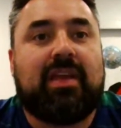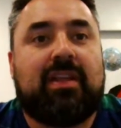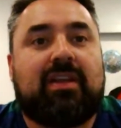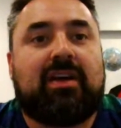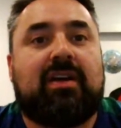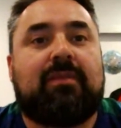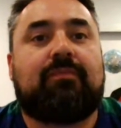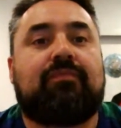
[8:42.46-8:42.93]

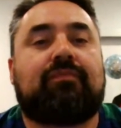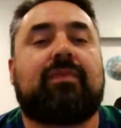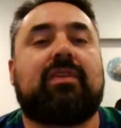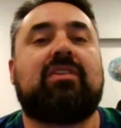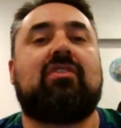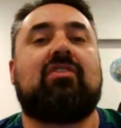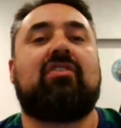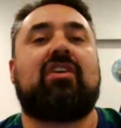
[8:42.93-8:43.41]
I
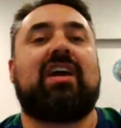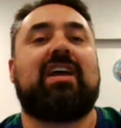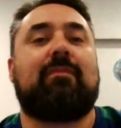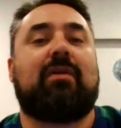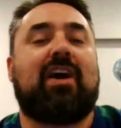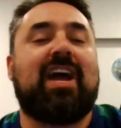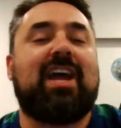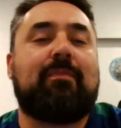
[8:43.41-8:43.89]

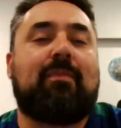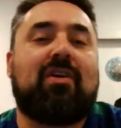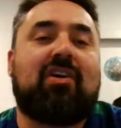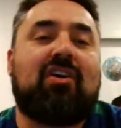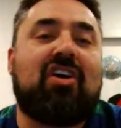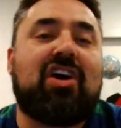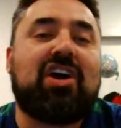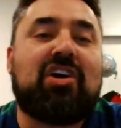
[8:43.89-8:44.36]
had my
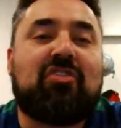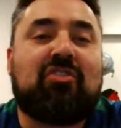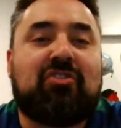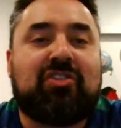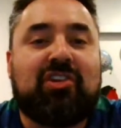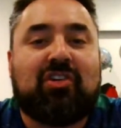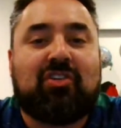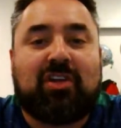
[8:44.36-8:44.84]
eye
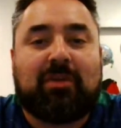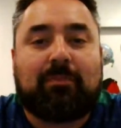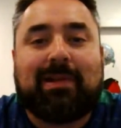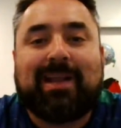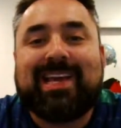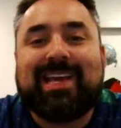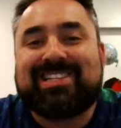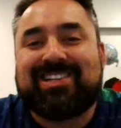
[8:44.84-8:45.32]
on like
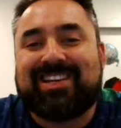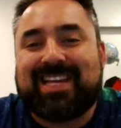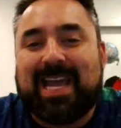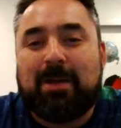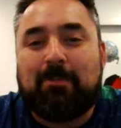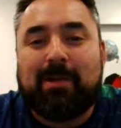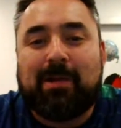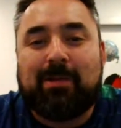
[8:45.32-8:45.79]
players like
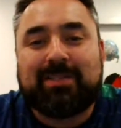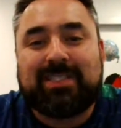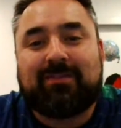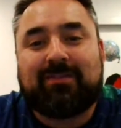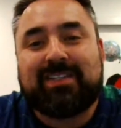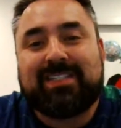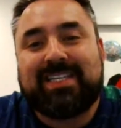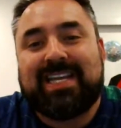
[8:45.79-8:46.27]
Capewell and
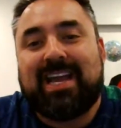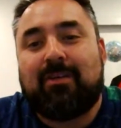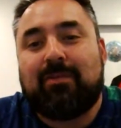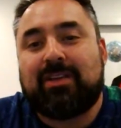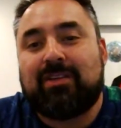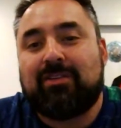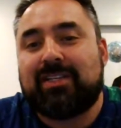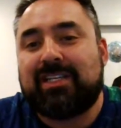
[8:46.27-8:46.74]
stuff to see how
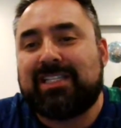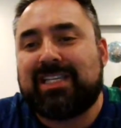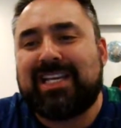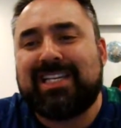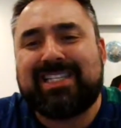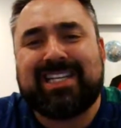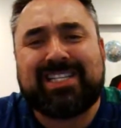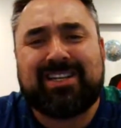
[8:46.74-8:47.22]
he goes.
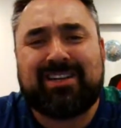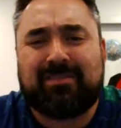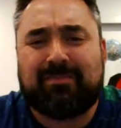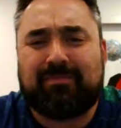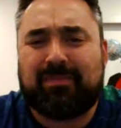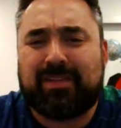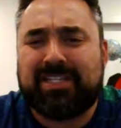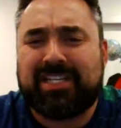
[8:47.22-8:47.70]
He's such a
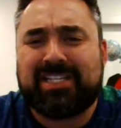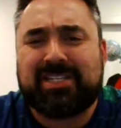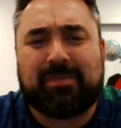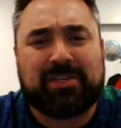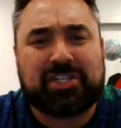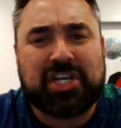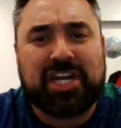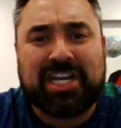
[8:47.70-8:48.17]

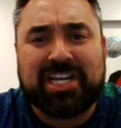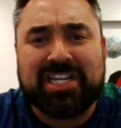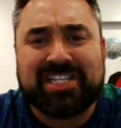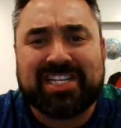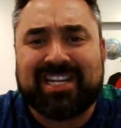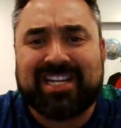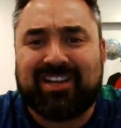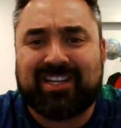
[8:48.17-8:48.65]
machine,
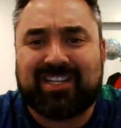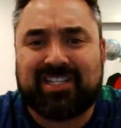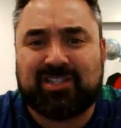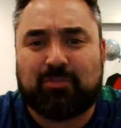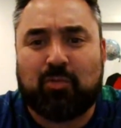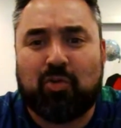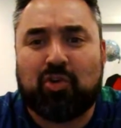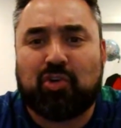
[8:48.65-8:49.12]
isn't he? Like,
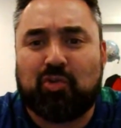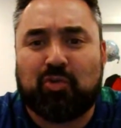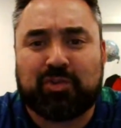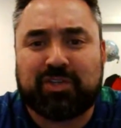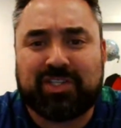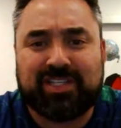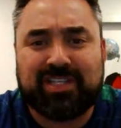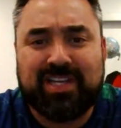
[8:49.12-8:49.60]
just
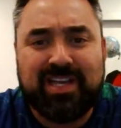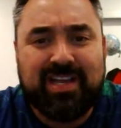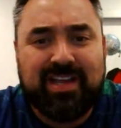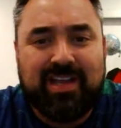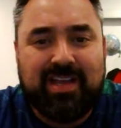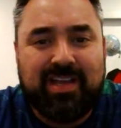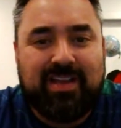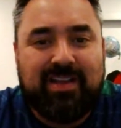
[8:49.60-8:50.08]
workhorse.
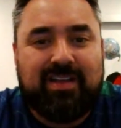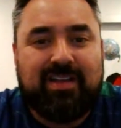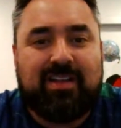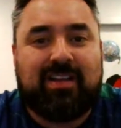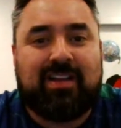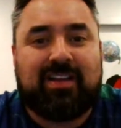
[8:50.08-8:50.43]
Mm-hmm.